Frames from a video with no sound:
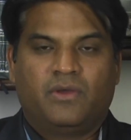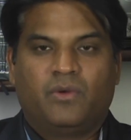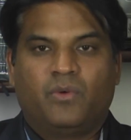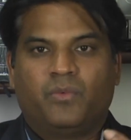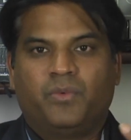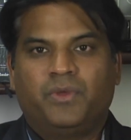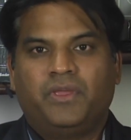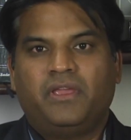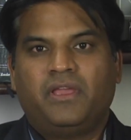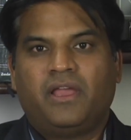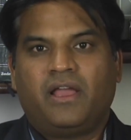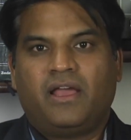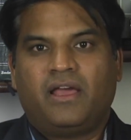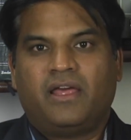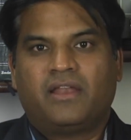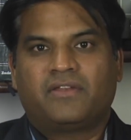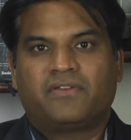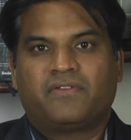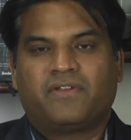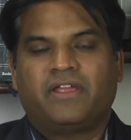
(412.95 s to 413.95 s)
we
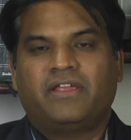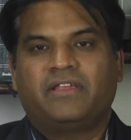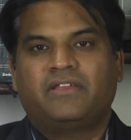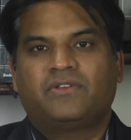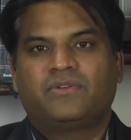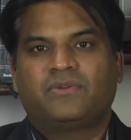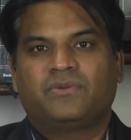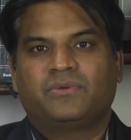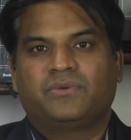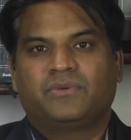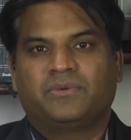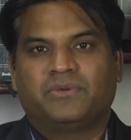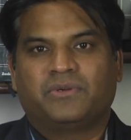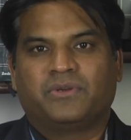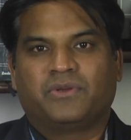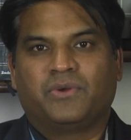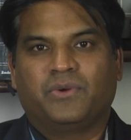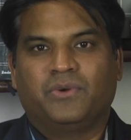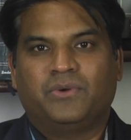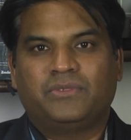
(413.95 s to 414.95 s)
are trying to
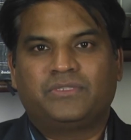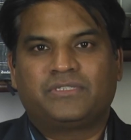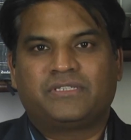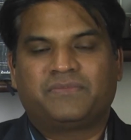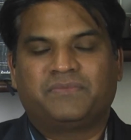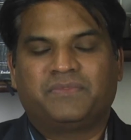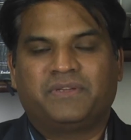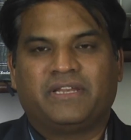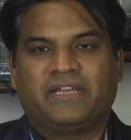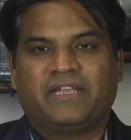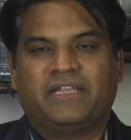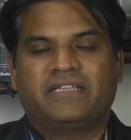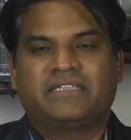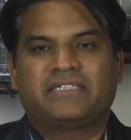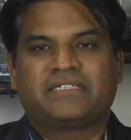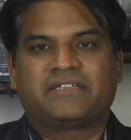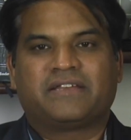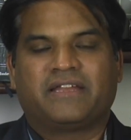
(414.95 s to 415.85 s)
go somewhere else,